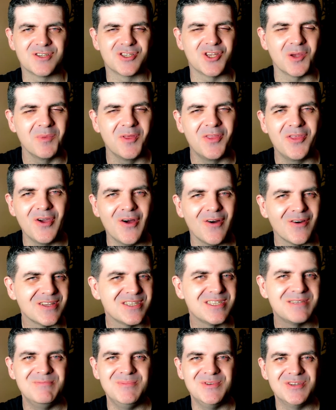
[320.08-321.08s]
some of the
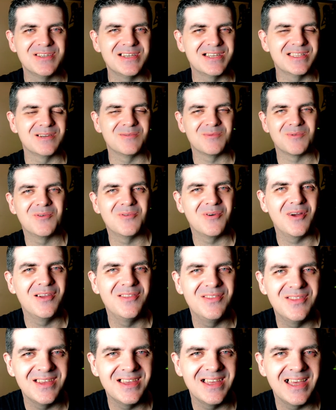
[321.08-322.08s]
artists and music that were
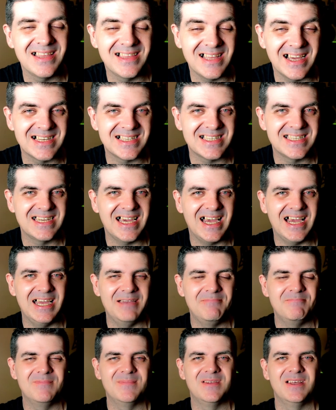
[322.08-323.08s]
around at that
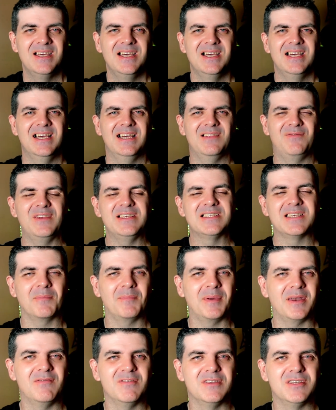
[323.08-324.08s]
time. It feels like a
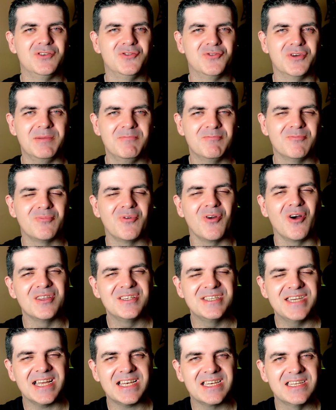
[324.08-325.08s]
bit of a dream
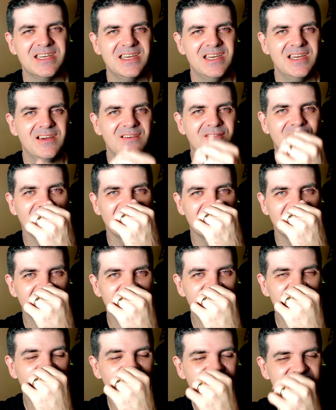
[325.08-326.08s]
project
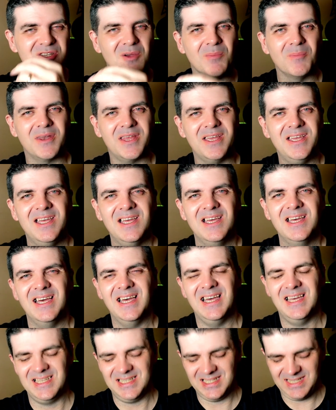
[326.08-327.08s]
for, for somebody
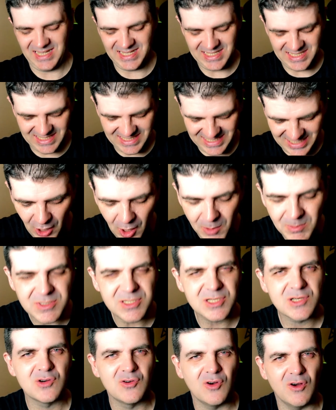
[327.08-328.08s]
and it comes
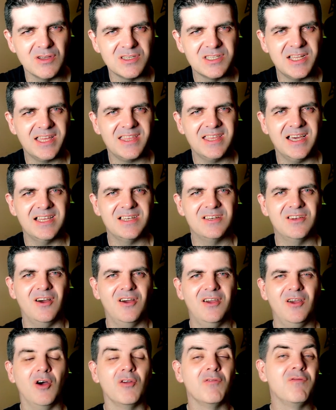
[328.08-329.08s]
across like that.
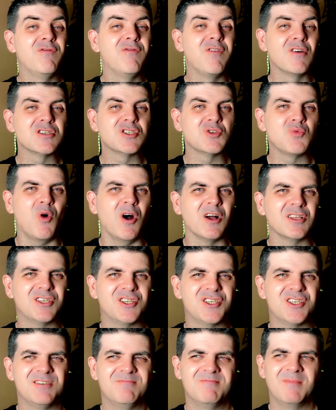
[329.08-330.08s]
Now, on first
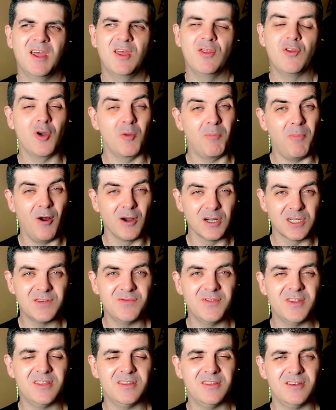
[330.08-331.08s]
watch, there are parts
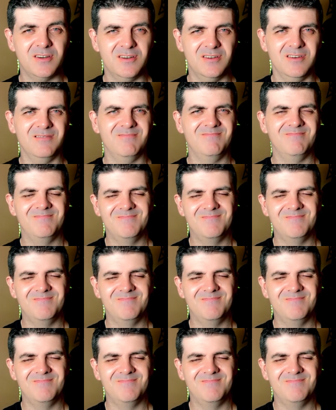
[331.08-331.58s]
of it that are